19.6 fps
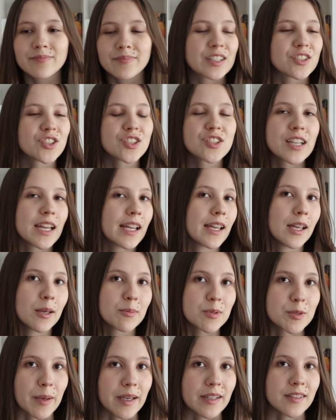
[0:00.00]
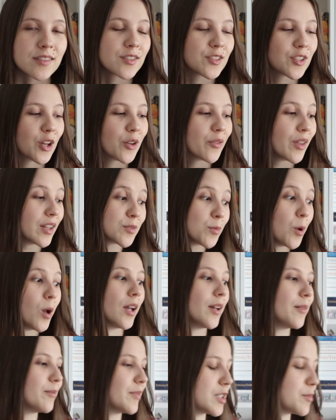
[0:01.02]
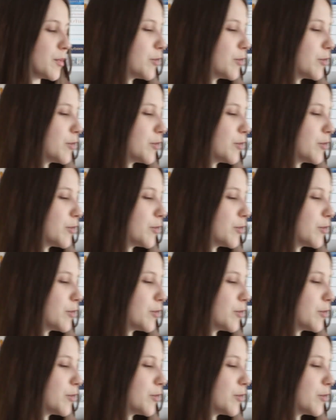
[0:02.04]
It's just taking up space. So that's why, that's